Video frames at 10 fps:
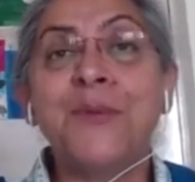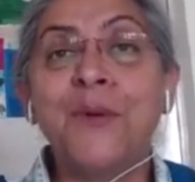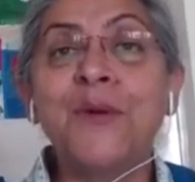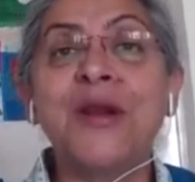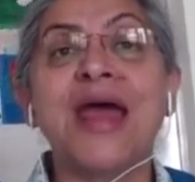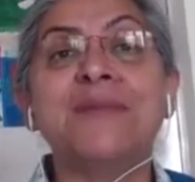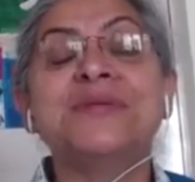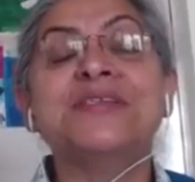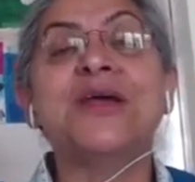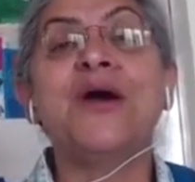
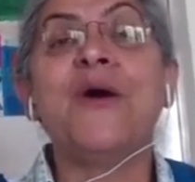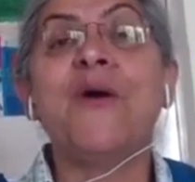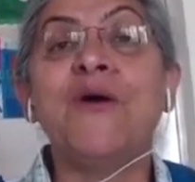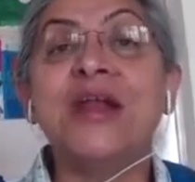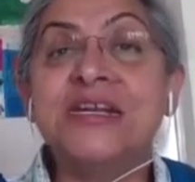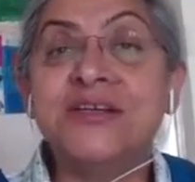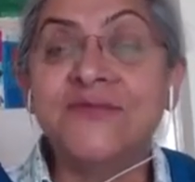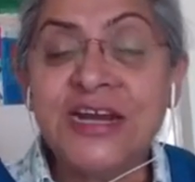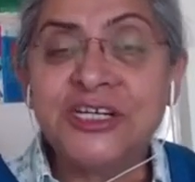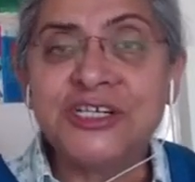programs or
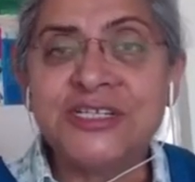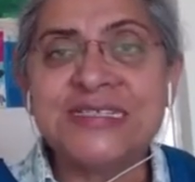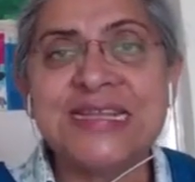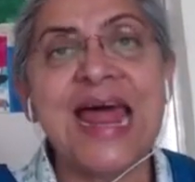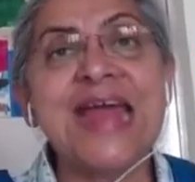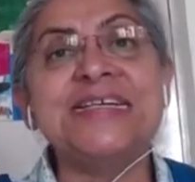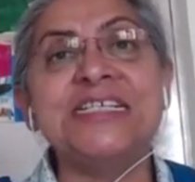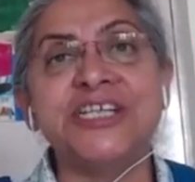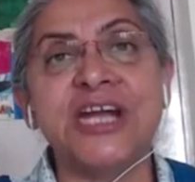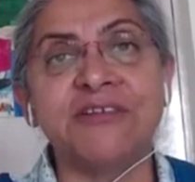interventions like
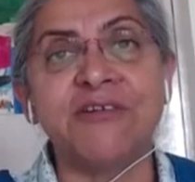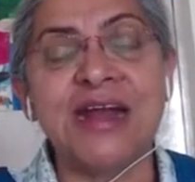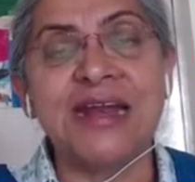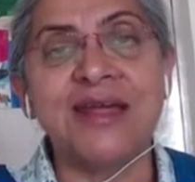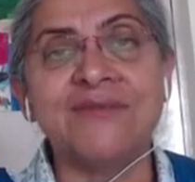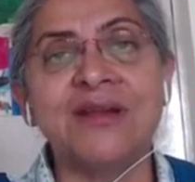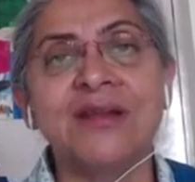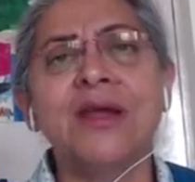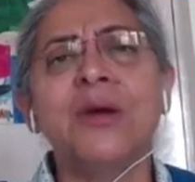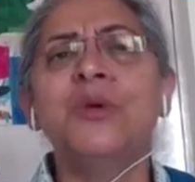teaching at the right level,
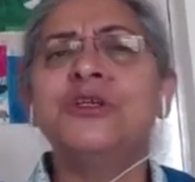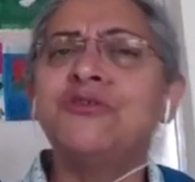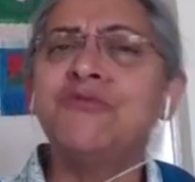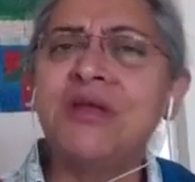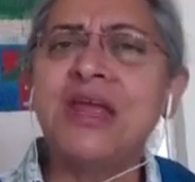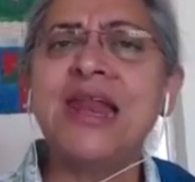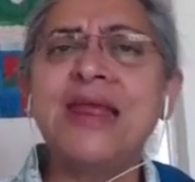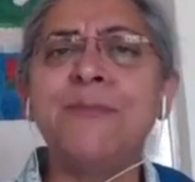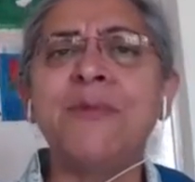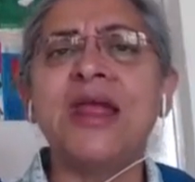which
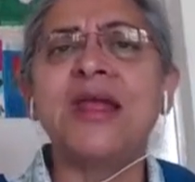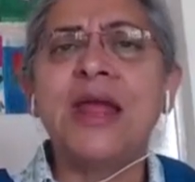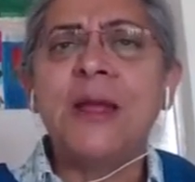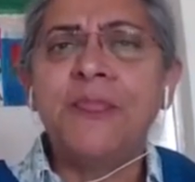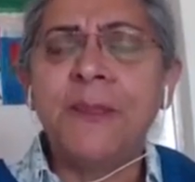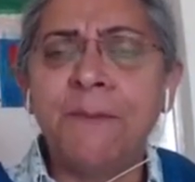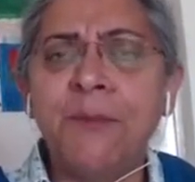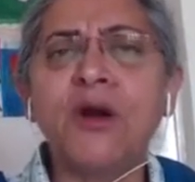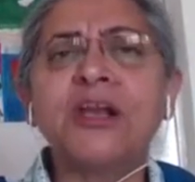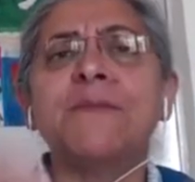really bring the
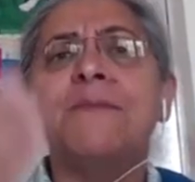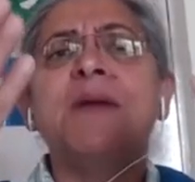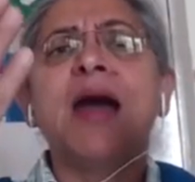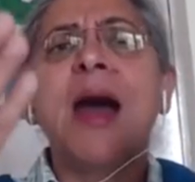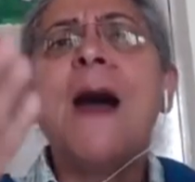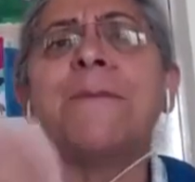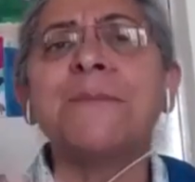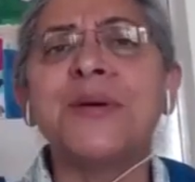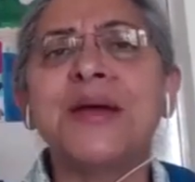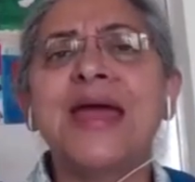bottom
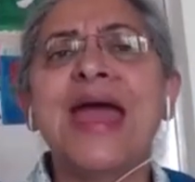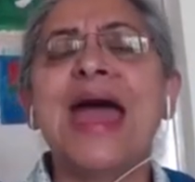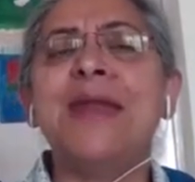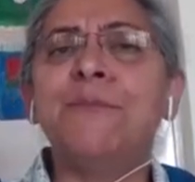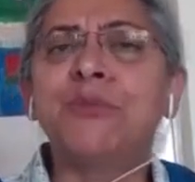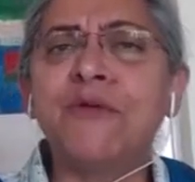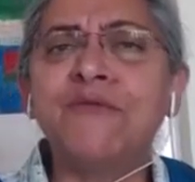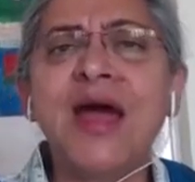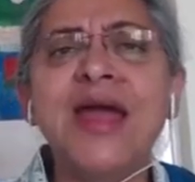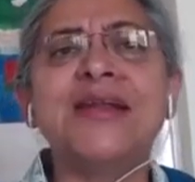up and
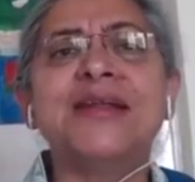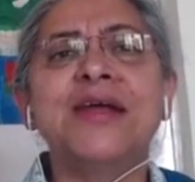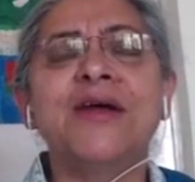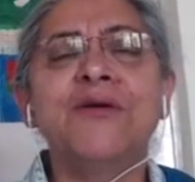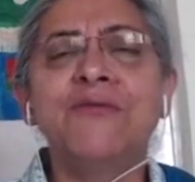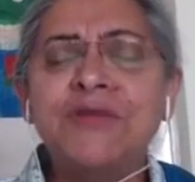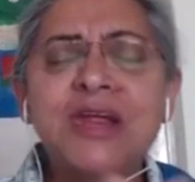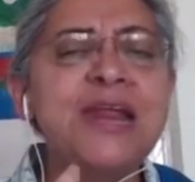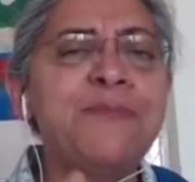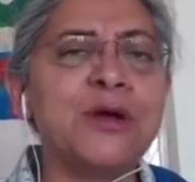provide
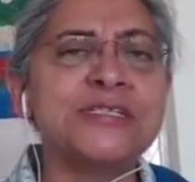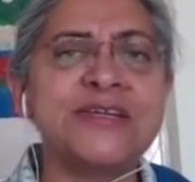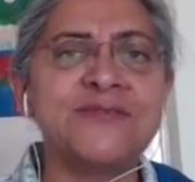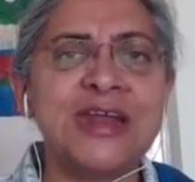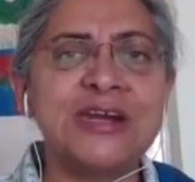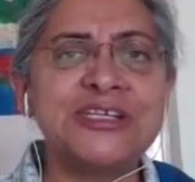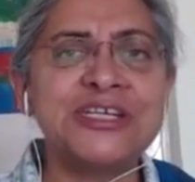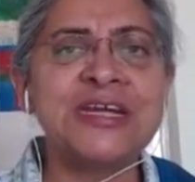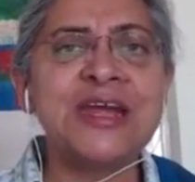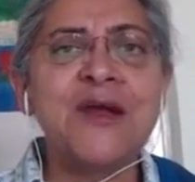really positive
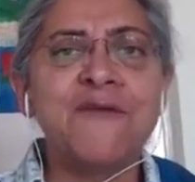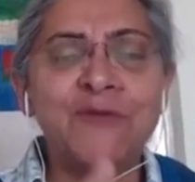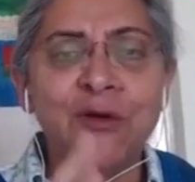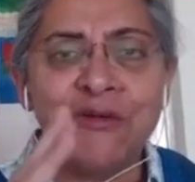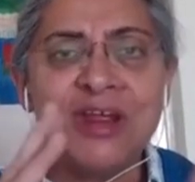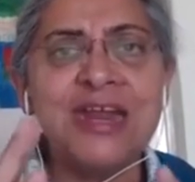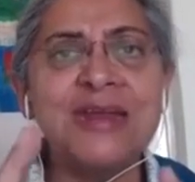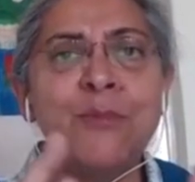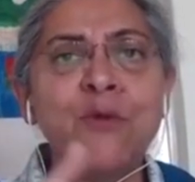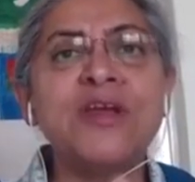energy for
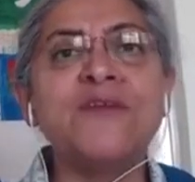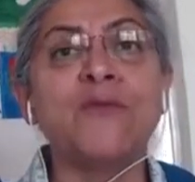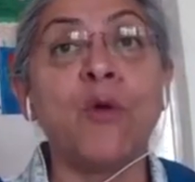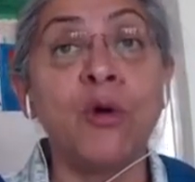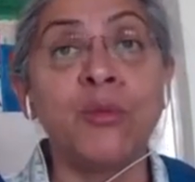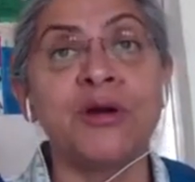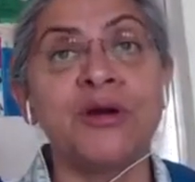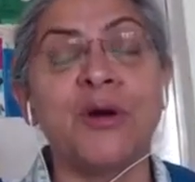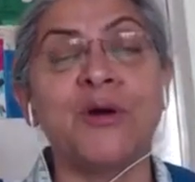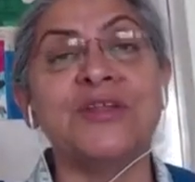really moving
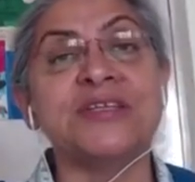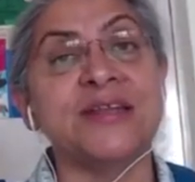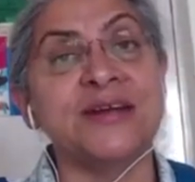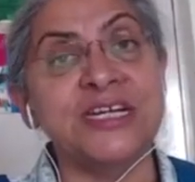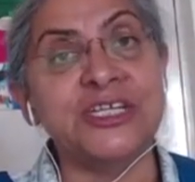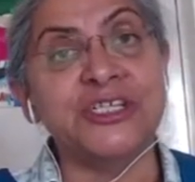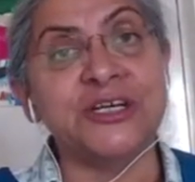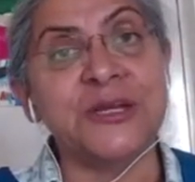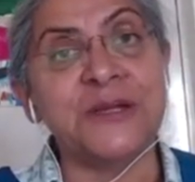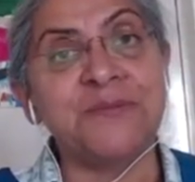forward on this learning
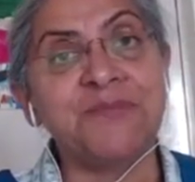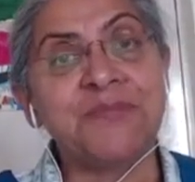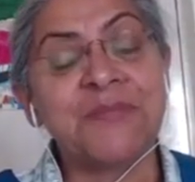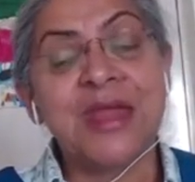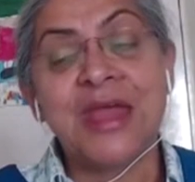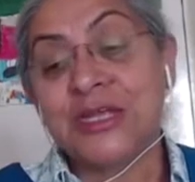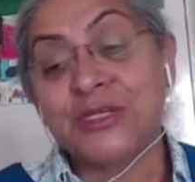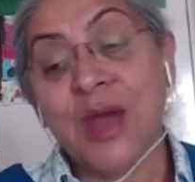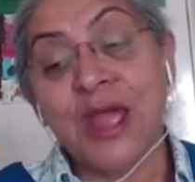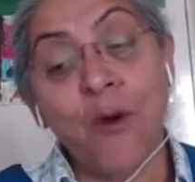journey.
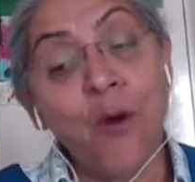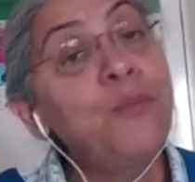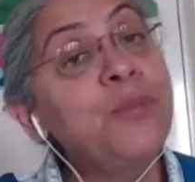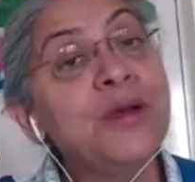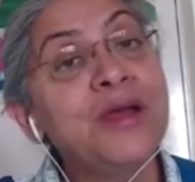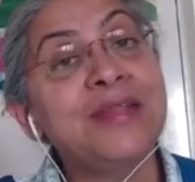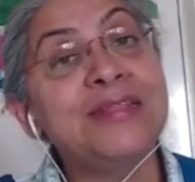So I hope